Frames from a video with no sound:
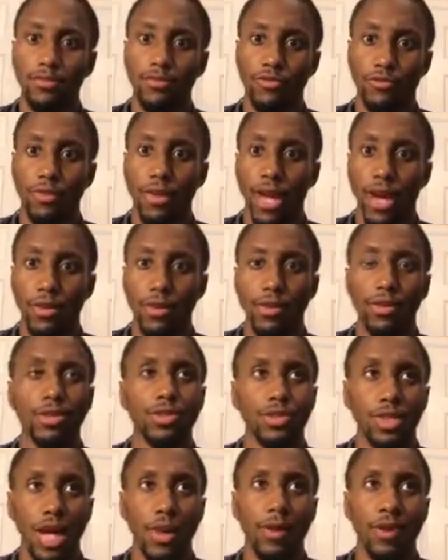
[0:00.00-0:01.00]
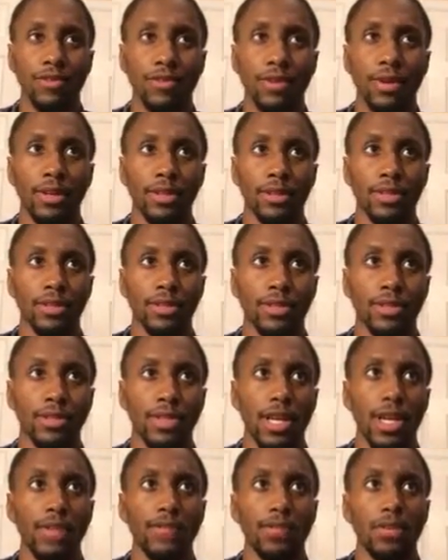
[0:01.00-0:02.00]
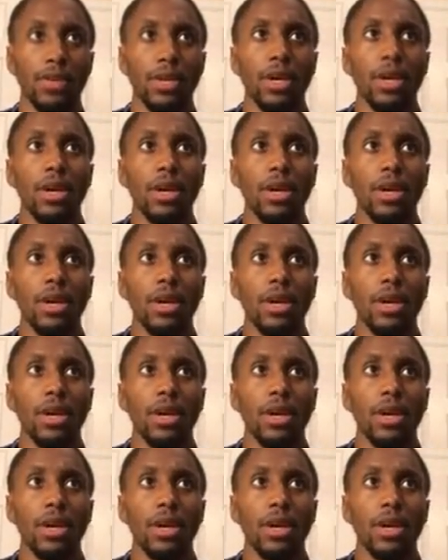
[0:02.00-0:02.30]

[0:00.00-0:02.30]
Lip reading: from now on. Stop waiting for politicians to save you.